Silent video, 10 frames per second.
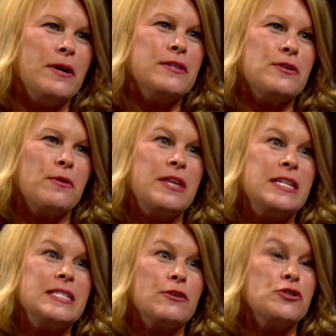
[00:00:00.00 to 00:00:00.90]
so
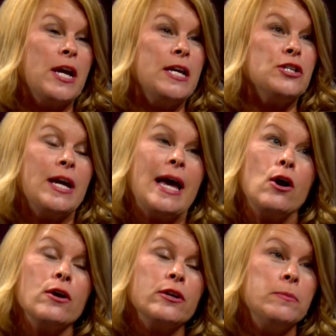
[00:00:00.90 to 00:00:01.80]
things are changing. And
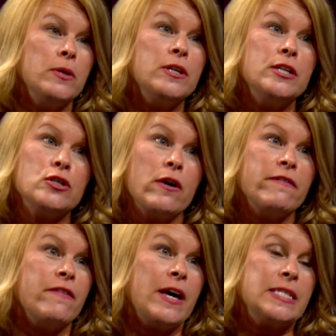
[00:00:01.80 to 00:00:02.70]
our communities are
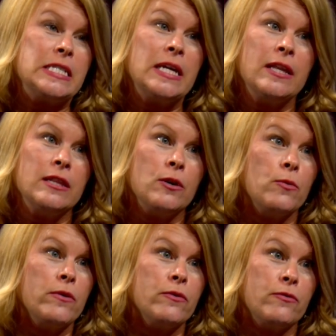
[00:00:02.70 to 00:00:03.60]
investing in their
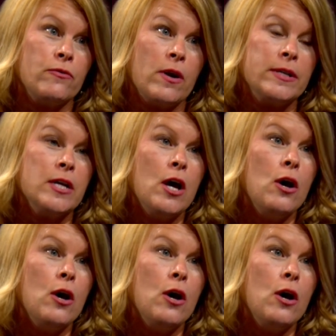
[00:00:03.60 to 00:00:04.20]
riverfront.